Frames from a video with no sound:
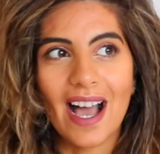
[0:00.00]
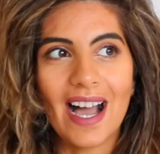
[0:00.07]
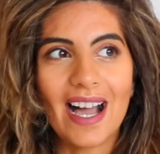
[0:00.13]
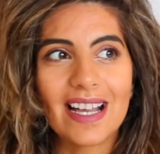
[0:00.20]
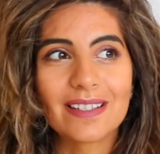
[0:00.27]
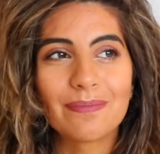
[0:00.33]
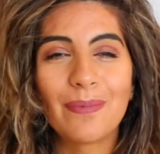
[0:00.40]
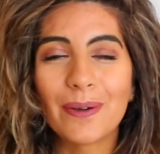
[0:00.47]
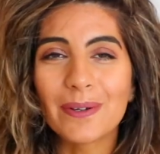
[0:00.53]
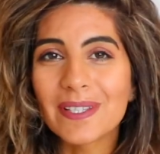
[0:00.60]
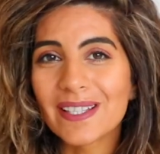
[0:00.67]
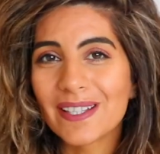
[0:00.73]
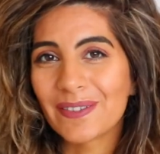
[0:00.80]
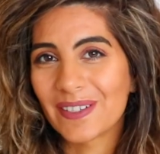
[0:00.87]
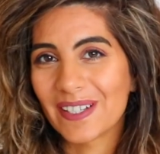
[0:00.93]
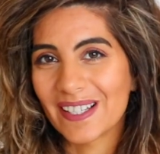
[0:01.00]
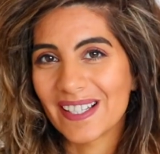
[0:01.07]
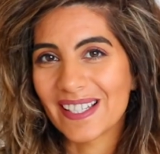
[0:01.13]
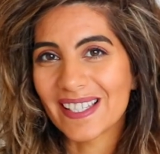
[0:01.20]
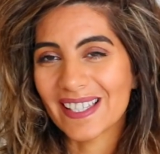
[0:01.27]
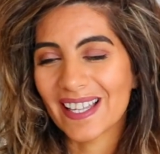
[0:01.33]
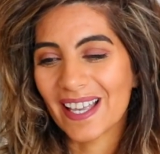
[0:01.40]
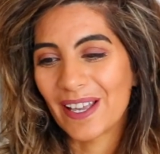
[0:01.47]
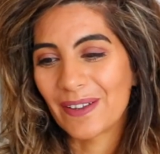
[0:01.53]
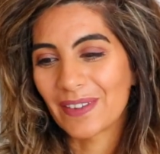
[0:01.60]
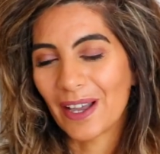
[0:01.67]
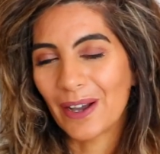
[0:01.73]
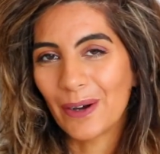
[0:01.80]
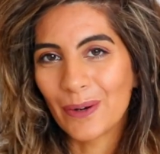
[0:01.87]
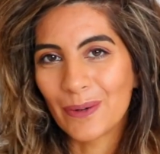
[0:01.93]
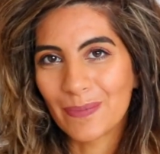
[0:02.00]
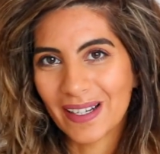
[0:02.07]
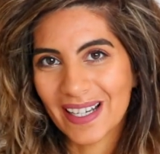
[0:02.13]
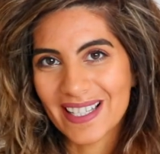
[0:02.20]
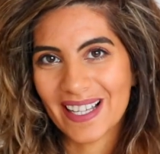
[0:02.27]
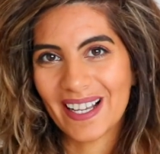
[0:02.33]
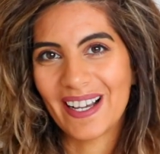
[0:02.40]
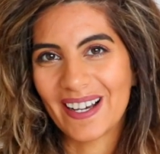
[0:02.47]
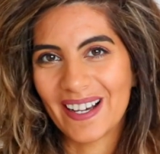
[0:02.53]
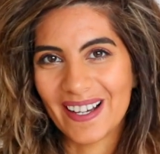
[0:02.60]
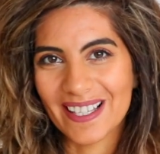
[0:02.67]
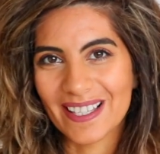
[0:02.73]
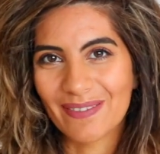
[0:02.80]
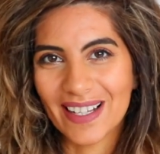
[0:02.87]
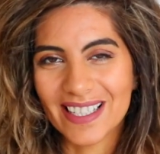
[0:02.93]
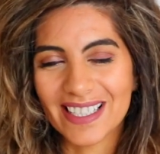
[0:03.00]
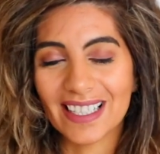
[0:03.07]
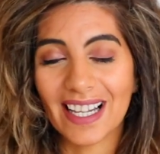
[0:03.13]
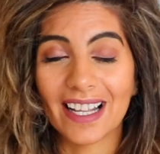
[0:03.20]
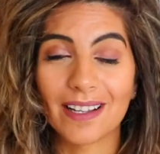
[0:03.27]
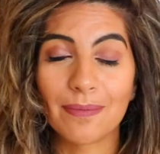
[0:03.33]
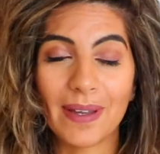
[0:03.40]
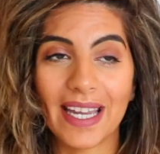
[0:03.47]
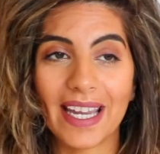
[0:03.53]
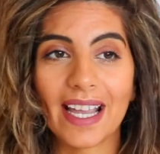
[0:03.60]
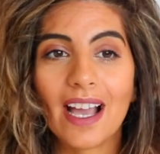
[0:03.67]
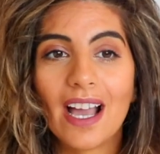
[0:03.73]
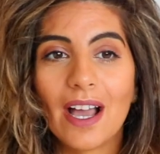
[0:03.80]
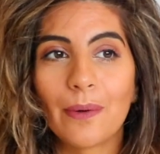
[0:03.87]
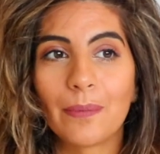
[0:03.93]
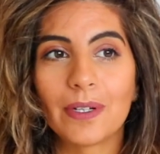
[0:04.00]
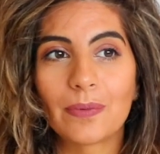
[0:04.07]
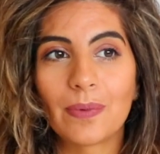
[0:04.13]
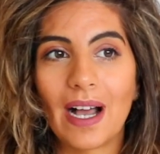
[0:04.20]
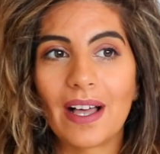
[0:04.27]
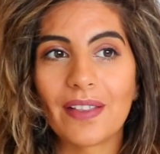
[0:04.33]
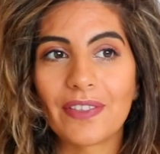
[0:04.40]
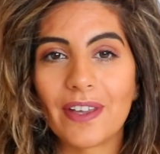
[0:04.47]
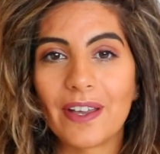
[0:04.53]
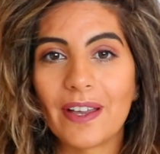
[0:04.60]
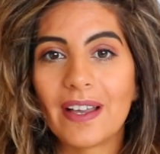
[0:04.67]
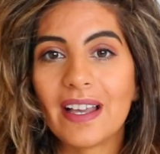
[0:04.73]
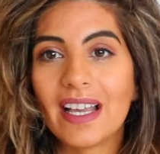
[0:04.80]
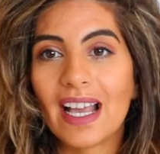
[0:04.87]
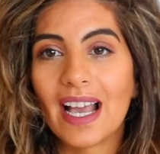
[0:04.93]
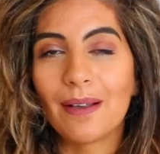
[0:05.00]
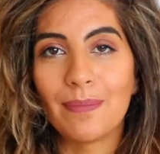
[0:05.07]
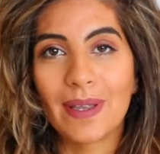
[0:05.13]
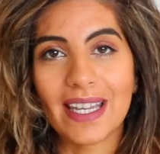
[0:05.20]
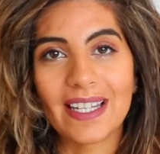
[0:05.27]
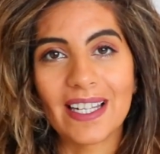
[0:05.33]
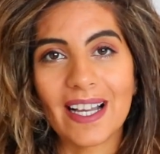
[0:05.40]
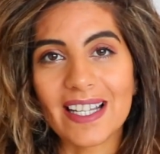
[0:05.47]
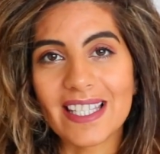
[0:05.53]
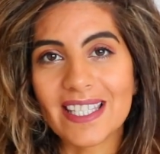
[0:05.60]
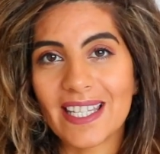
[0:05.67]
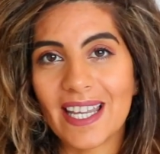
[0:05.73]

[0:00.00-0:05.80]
and most of us um, that are homebodies at heart, especially like me, would rather make a nice